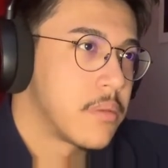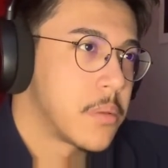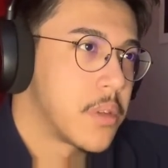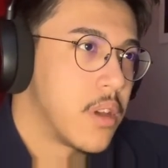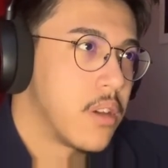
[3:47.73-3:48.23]

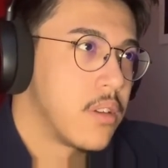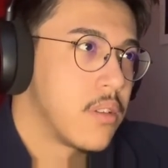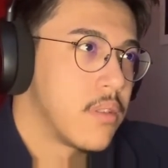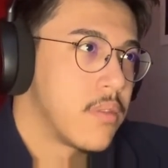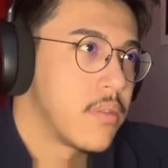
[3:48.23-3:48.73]
Okay.
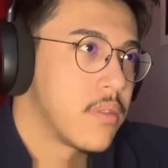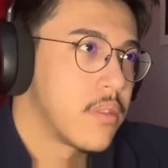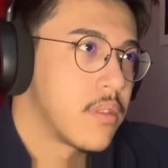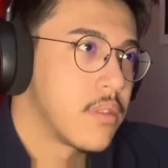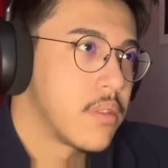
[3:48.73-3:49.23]

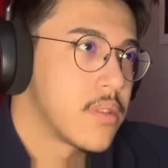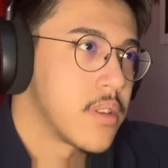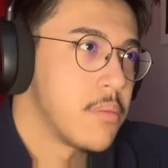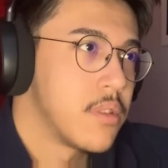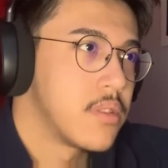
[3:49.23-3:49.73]

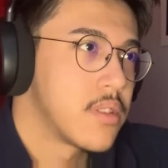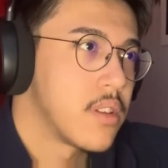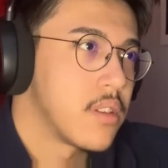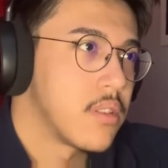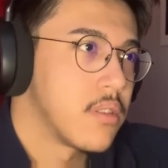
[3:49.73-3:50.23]
Someone inside.